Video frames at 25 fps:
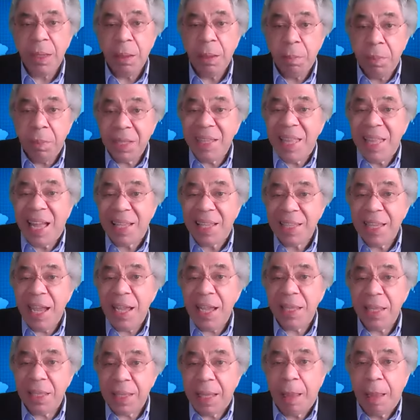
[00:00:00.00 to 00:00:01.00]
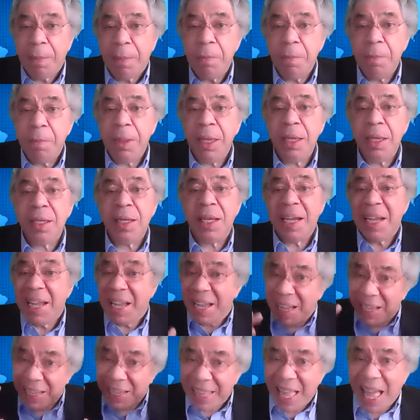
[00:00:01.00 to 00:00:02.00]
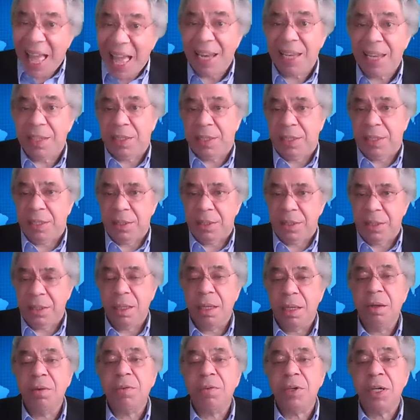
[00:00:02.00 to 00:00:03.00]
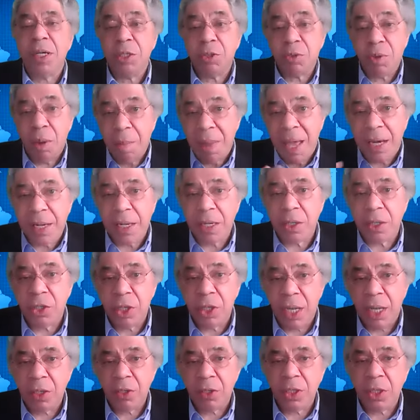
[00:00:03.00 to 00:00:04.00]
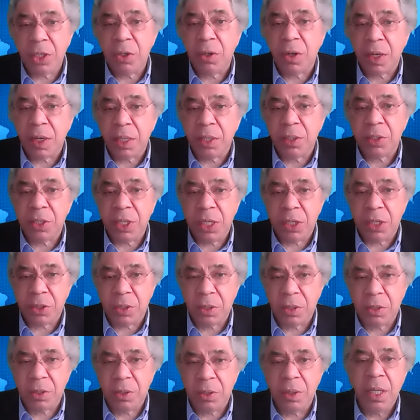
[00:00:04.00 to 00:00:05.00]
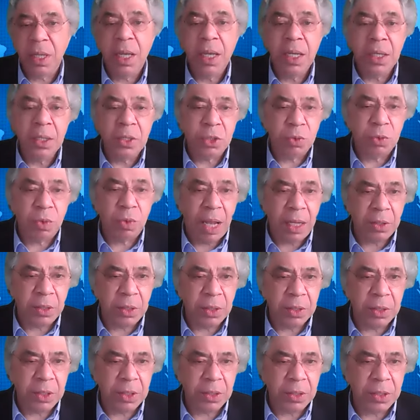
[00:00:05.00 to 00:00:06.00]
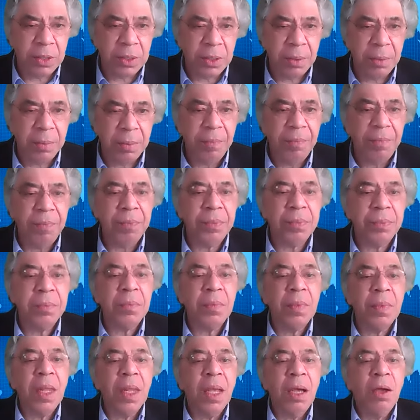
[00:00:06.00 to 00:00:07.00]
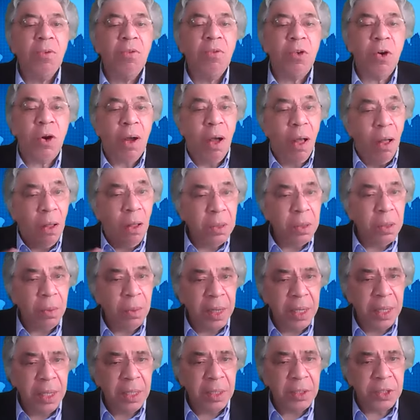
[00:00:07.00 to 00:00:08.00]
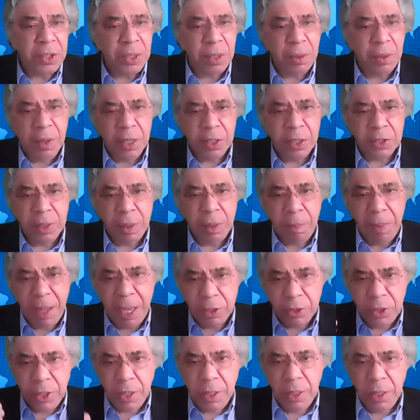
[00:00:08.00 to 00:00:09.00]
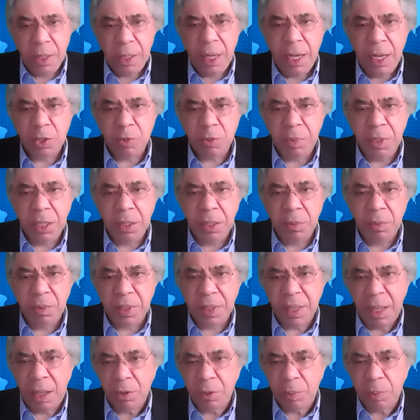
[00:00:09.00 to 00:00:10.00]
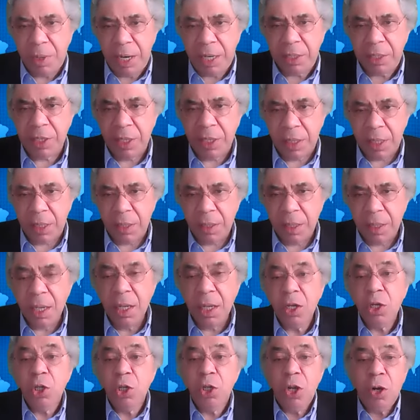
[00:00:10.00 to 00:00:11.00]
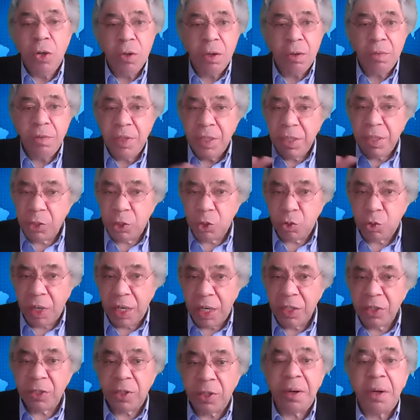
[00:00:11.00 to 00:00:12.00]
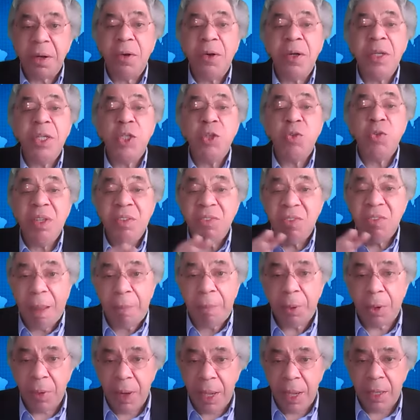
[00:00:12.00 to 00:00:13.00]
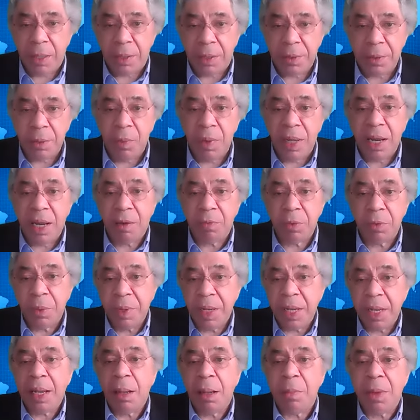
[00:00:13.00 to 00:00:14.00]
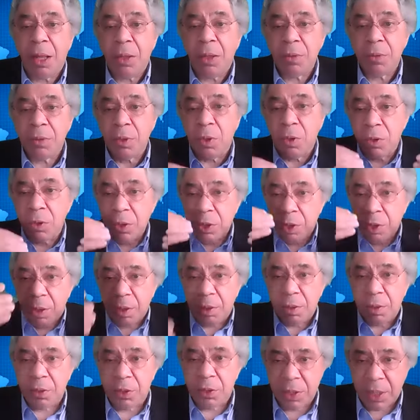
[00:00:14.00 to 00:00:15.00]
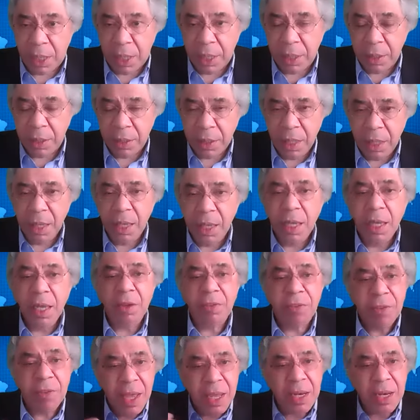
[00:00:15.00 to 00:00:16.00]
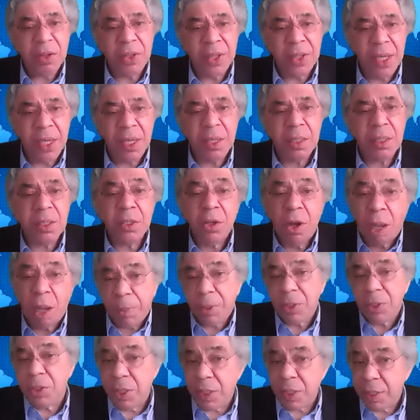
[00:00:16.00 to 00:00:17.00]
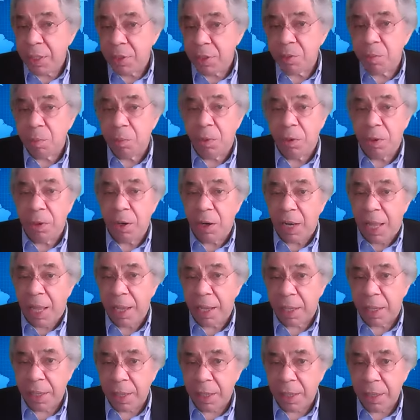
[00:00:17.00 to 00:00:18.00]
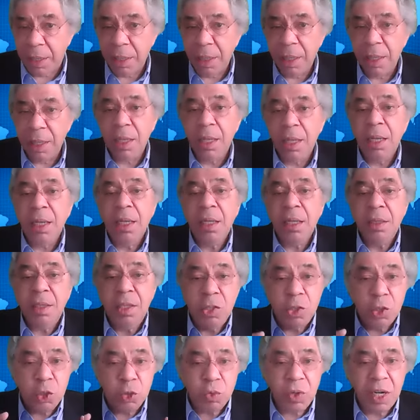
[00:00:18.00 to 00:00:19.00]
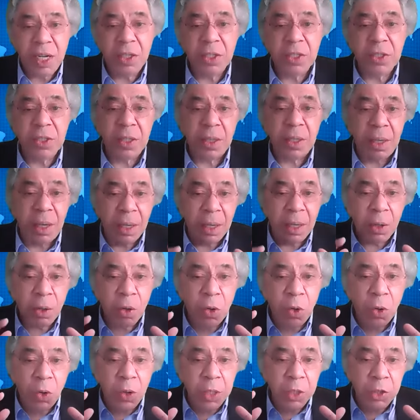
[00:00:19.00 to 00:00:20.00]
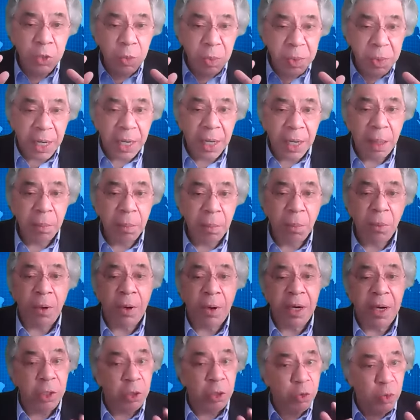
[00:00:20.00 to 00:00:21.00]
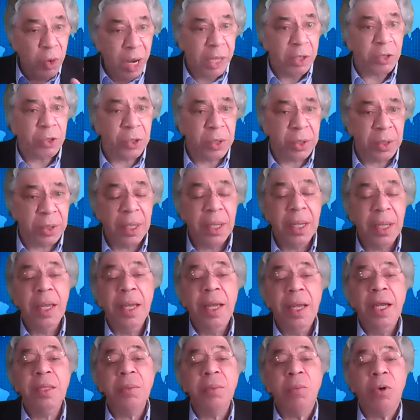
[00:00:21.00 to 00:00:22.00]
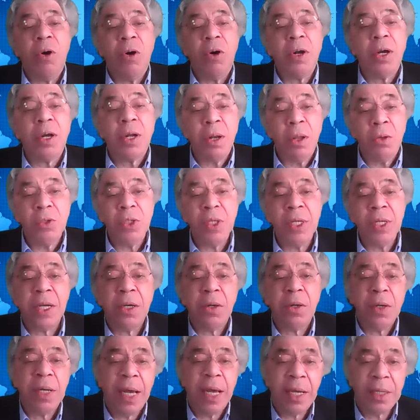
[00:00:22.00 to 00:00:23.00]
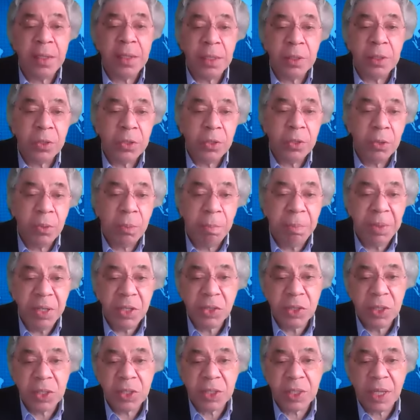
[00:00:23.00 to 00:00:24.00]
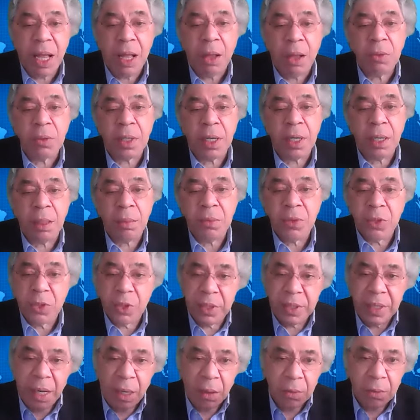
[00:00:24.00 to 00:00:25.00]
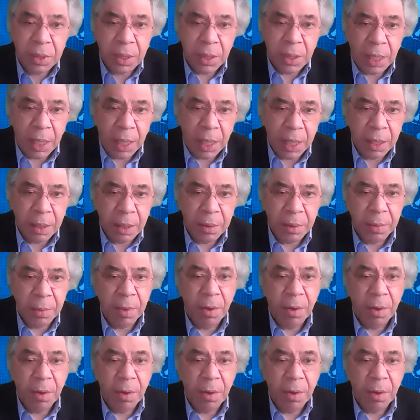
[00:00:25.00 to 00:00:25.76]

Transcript: But that ended up being a catalyst for a dramatic change in organization strategies. For all the ways in which the past year has been without precedent, None of these trends are going to evaporate whenever we come out on the other side. If anything, the opposite is more likely. These trends are going to become more entrenched and more closely connected to business outcomes down the line.